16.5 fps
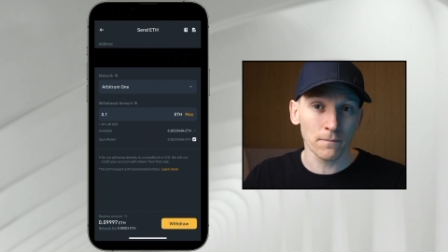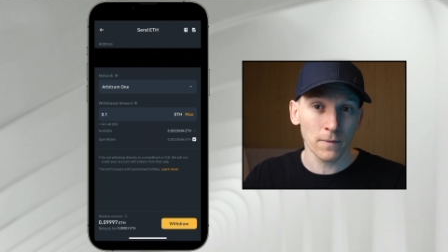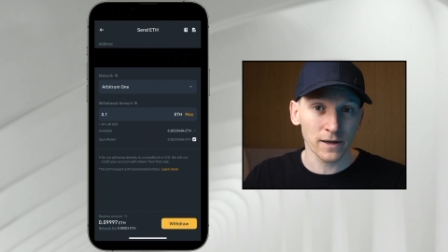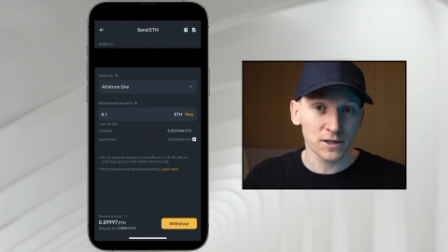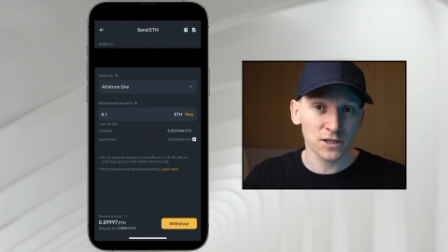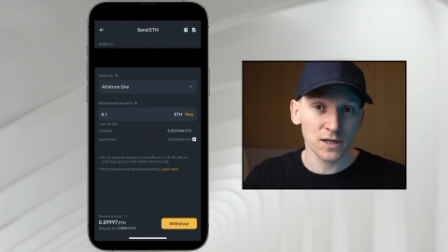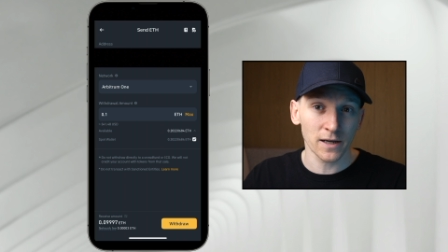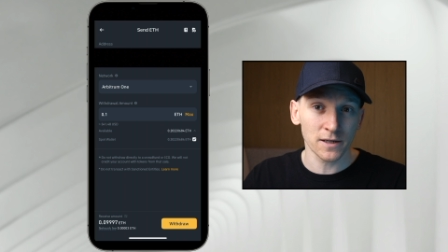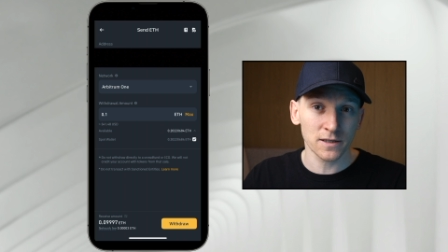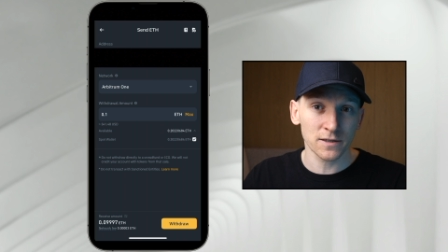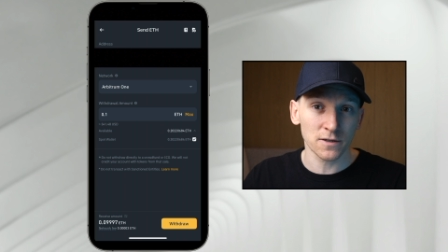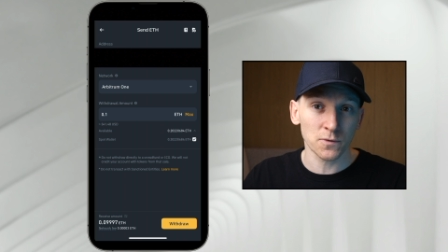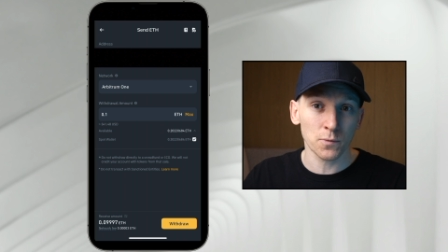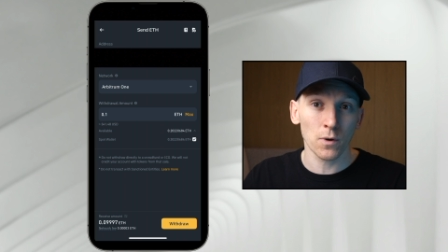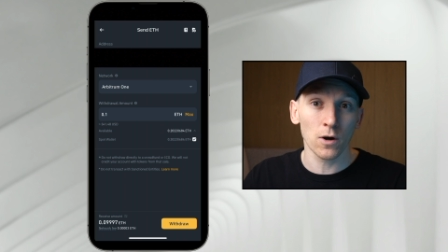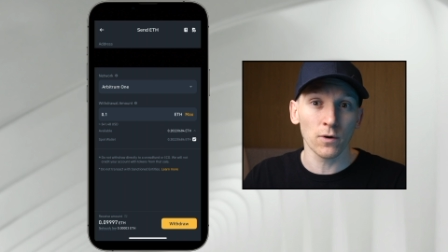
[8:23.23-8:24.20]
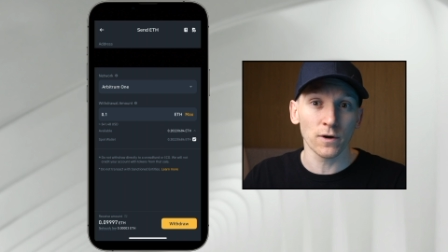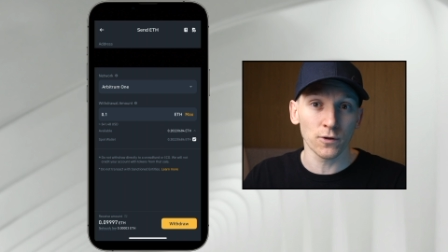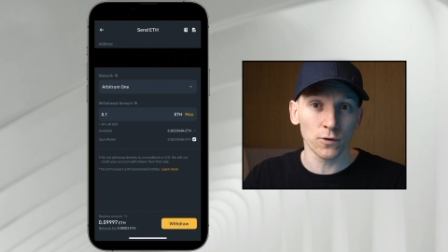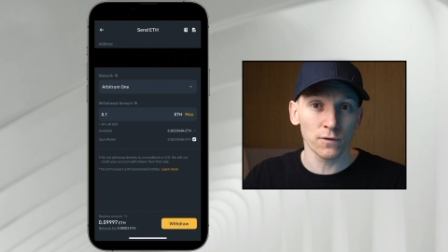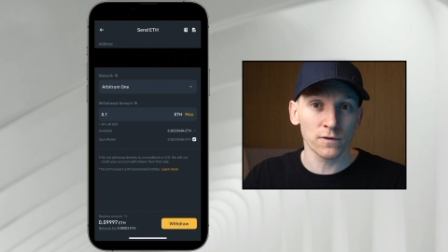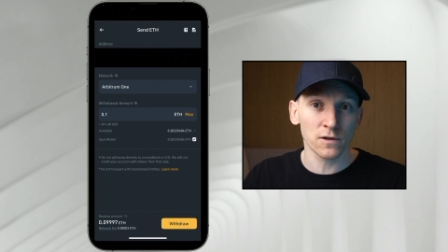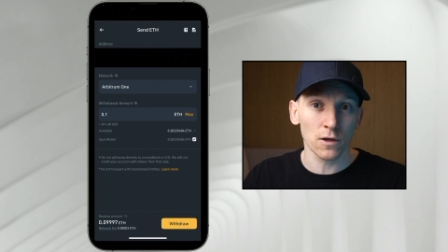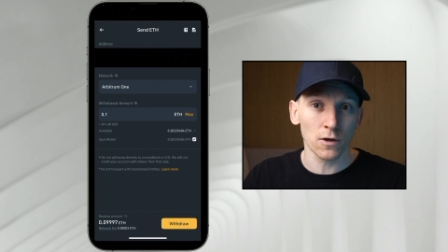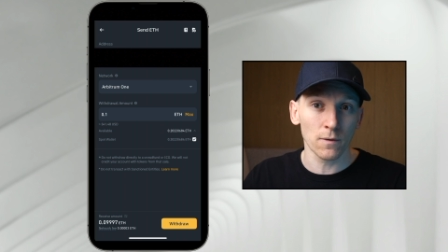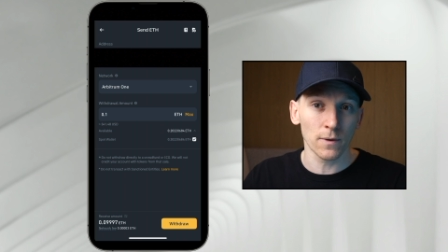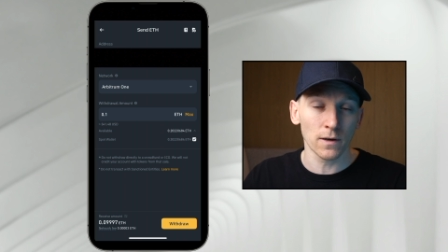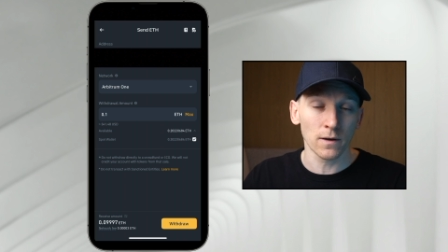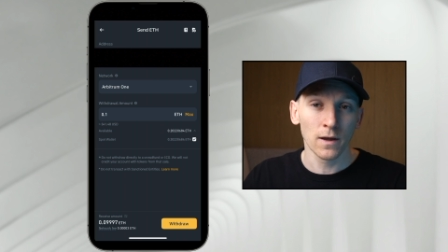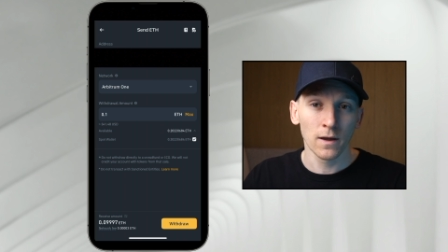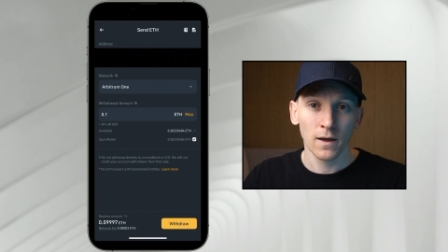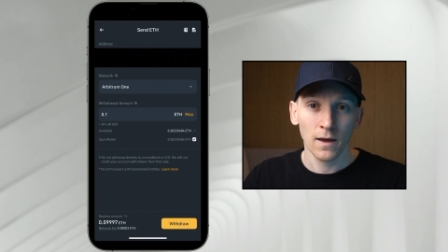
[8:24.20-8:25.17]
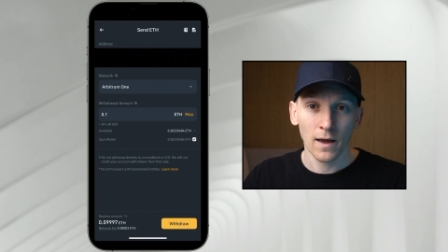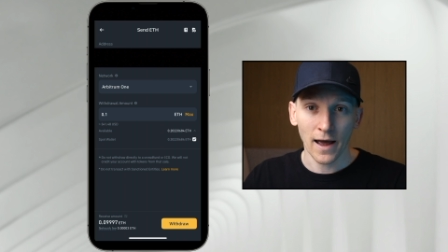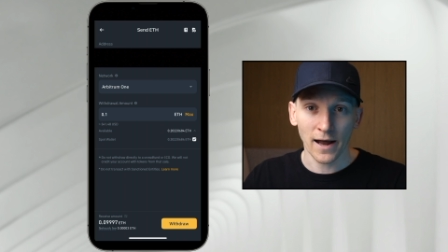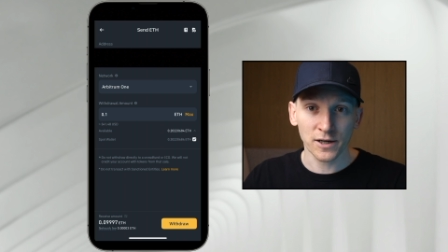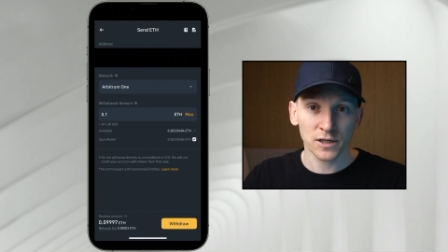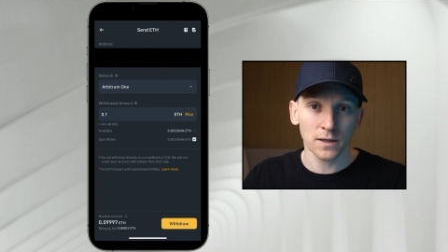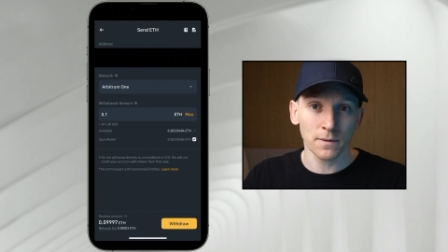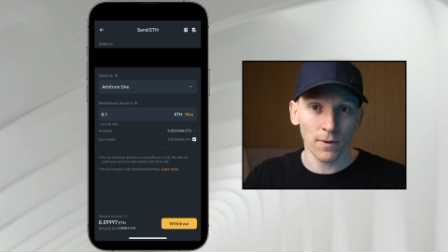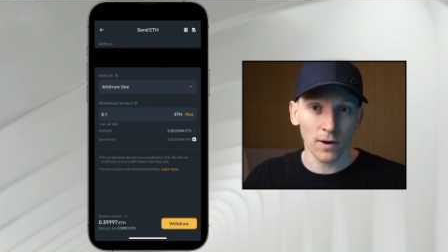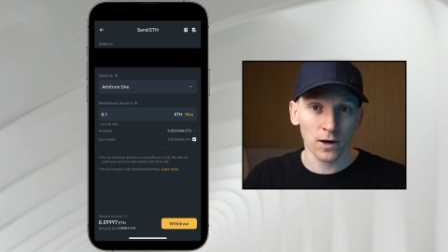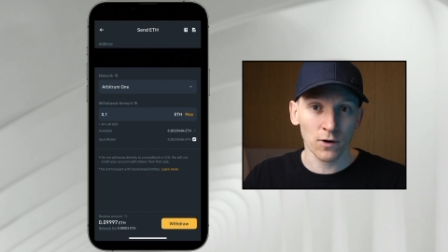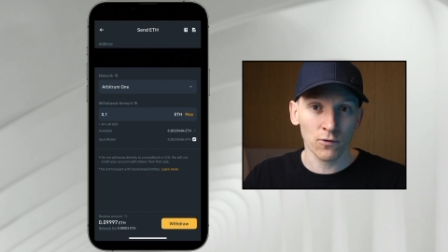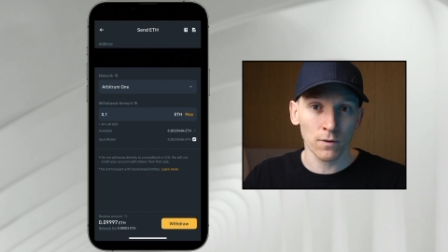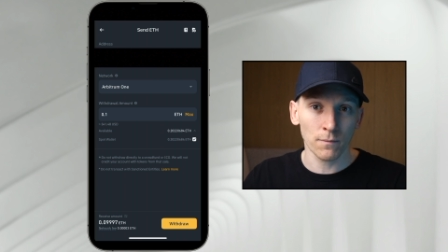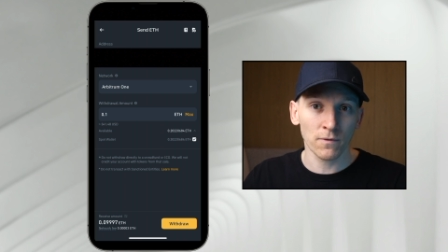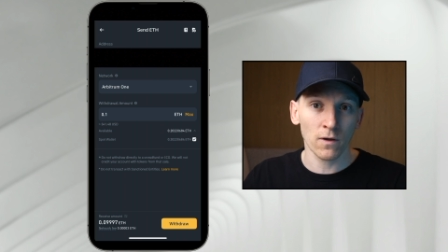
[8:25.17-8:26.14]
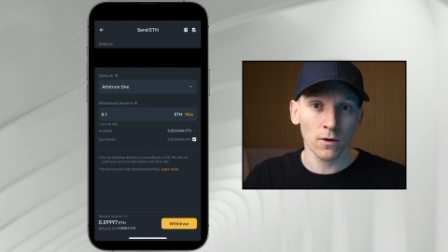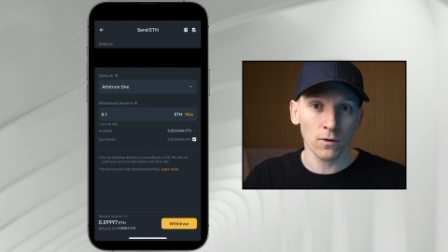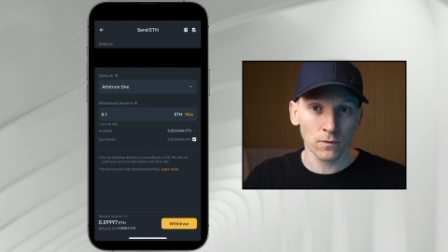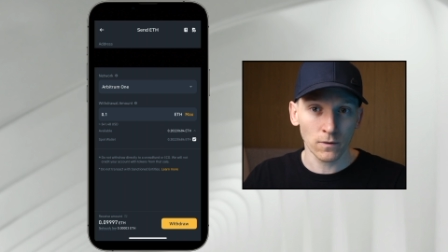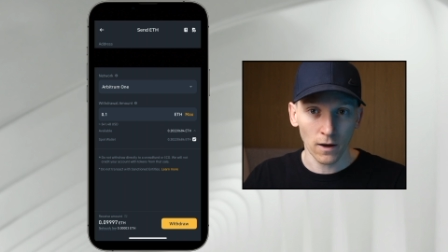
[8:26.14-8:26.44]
exchanges as well and use them and actually buy crypto,